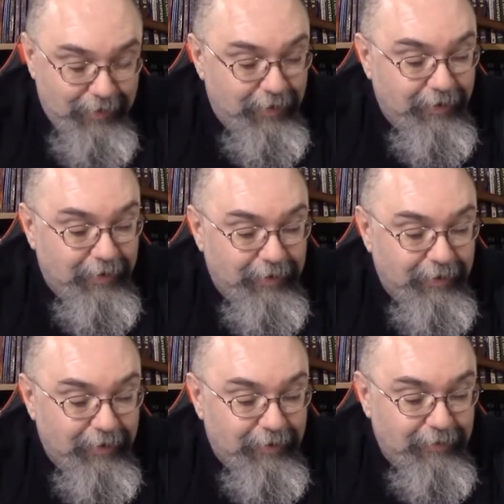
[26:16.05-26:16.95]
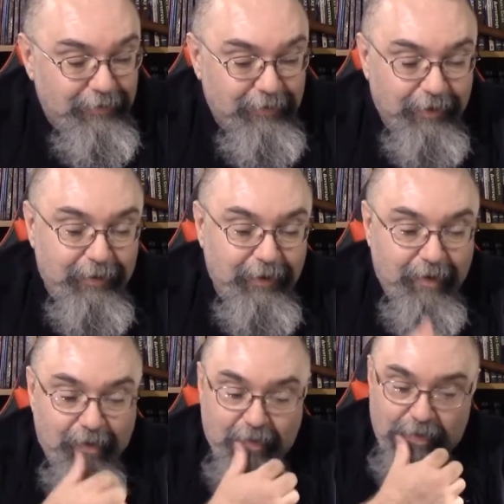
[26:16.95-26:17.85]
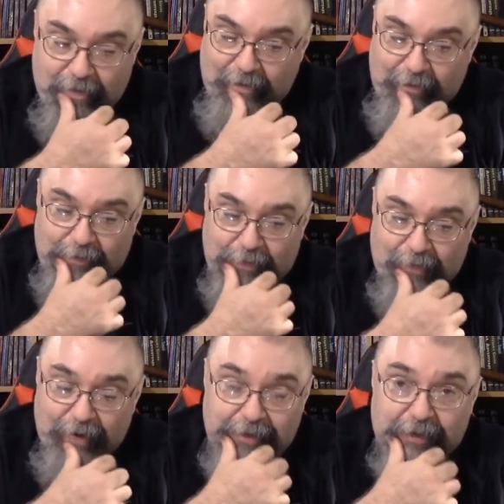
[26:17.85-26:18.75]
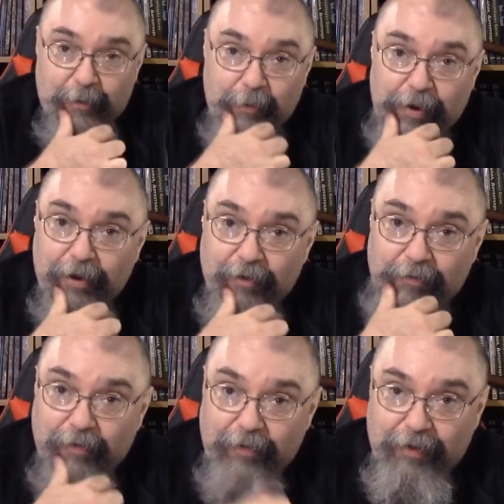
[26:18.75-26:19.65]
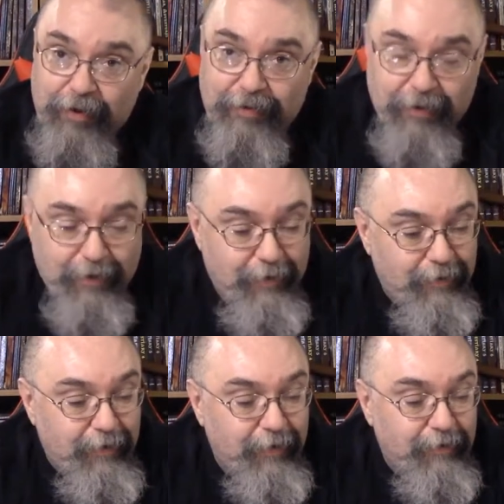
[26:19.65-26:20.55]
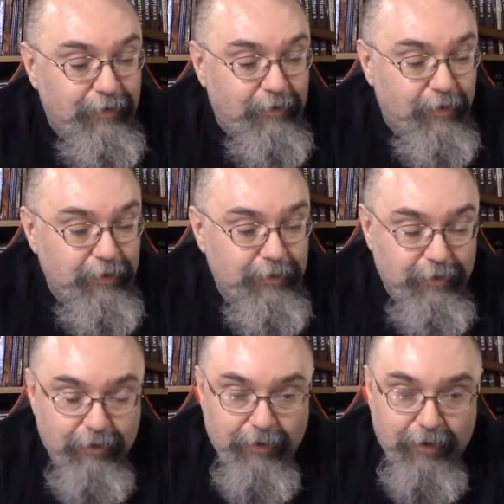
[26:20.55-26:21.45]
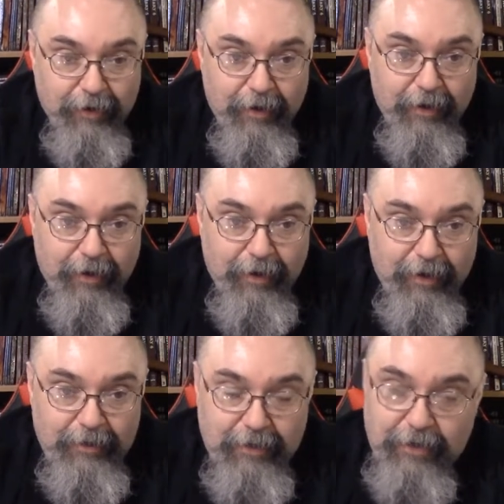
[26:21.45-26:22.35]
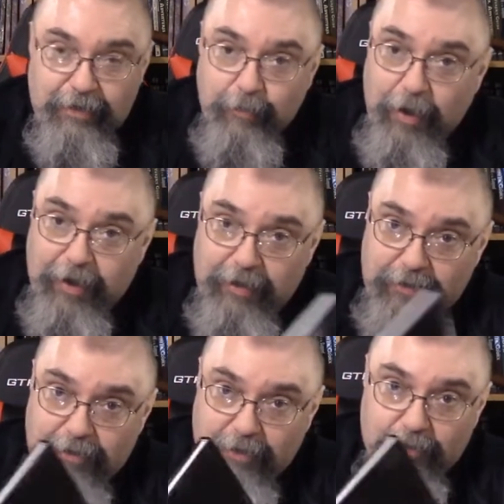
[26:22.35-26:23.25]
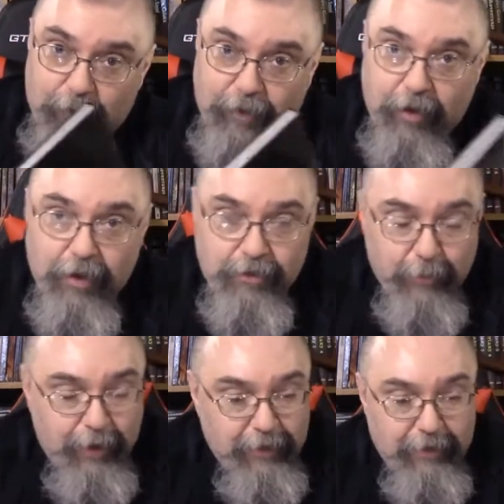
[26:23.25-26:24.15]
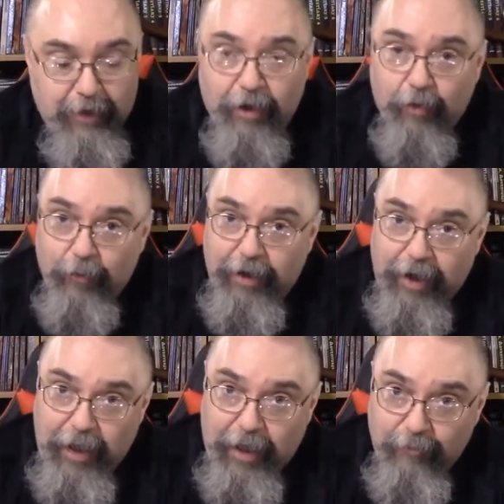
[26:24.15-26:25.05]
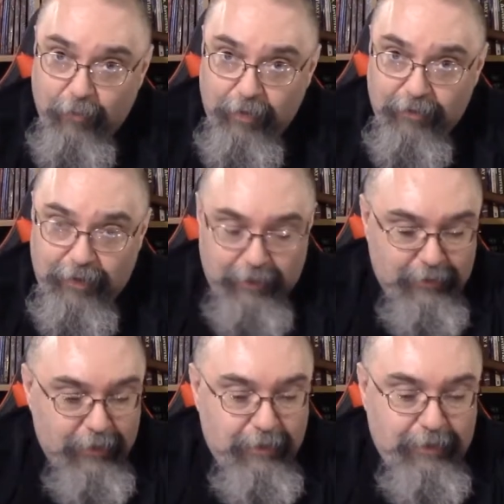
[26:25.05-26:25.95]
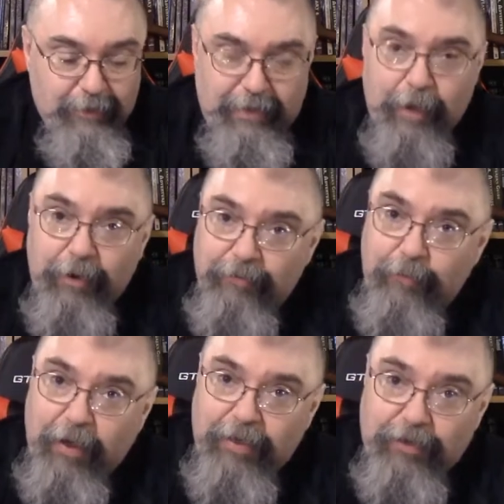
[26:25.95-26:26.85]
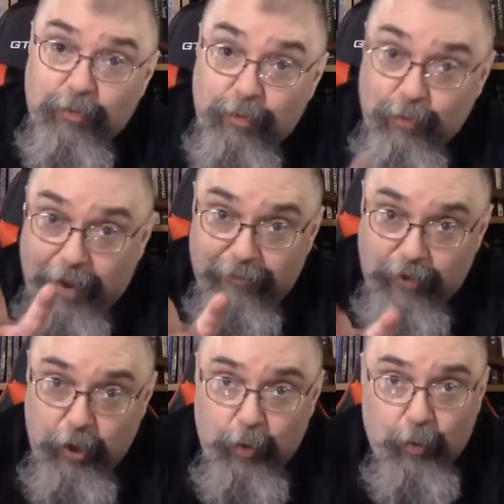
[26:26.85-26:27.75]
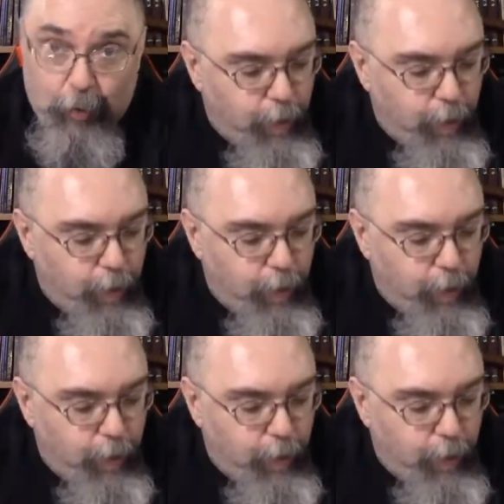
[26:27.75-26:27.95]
And like the dude's trying to sell me a microphone at Guitar Center, and he said, this mic is really awesome. And I said, I already have one of these. And he says, yeah, but if you buy this one, you'll have two.